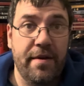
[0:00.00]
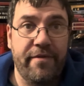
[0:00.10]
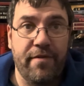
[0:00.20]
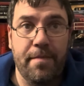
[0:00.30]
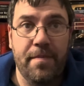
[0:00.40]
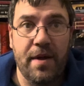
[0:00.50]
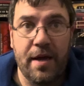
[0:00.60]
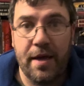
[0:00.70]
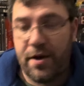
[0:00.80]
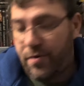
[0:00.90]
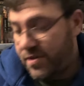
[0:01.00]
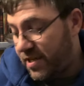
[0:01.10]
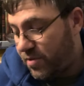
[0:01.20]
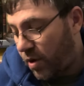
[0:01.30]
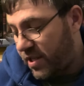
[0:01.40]
from Christy
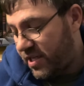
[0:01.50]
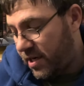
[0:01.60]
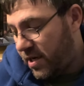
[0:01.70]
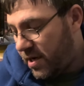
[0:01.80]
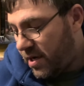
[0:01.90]
Swanson,